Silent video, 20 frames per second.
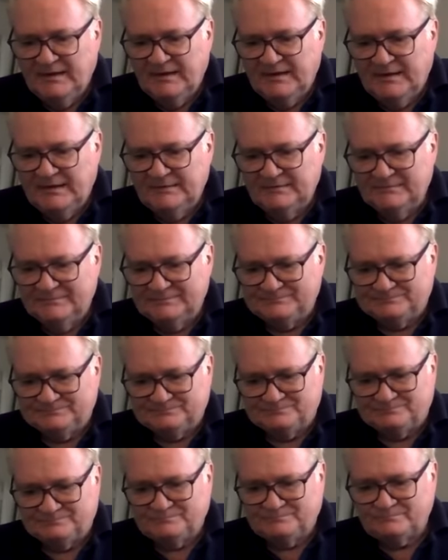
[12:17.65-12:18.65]
And
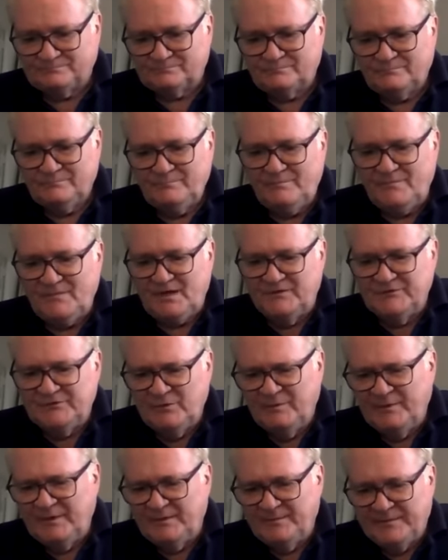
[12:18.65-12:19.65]

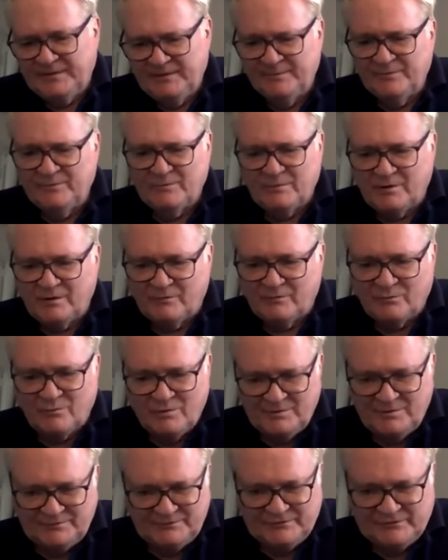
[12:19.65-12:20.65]
so many people are
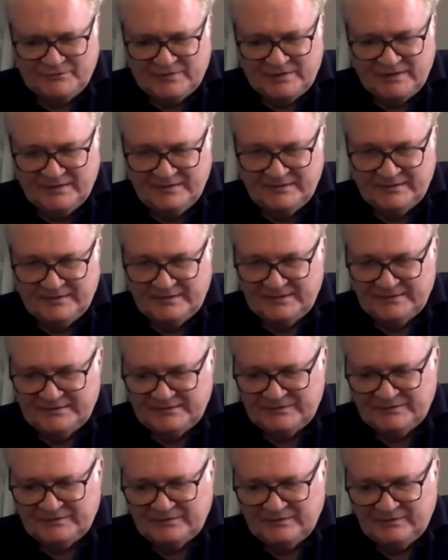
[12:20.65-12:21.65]
wont to say that
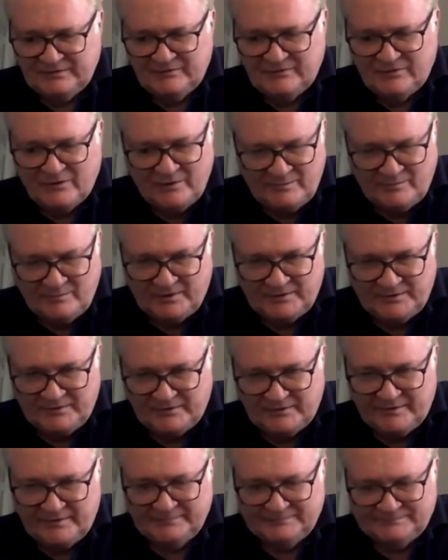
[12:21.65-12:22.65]
it's
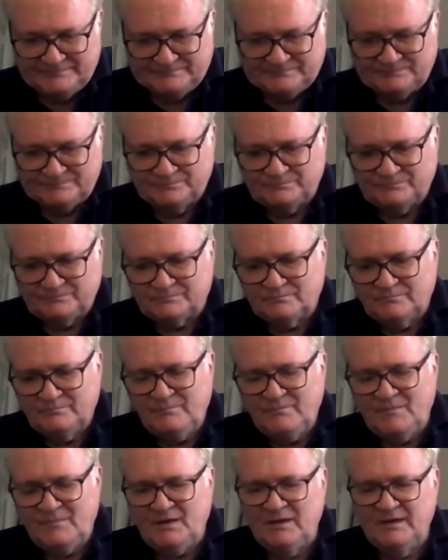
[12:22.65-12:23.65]
non-monetary,
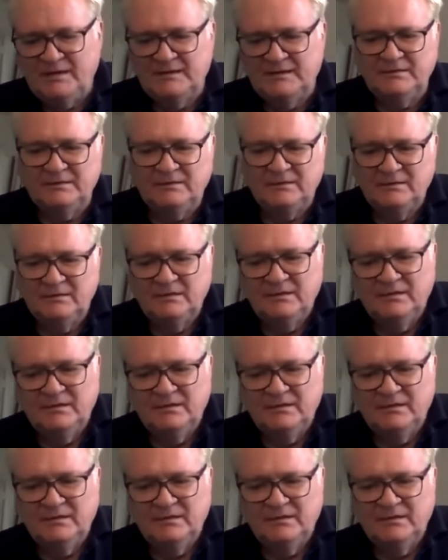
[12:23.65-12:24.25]
and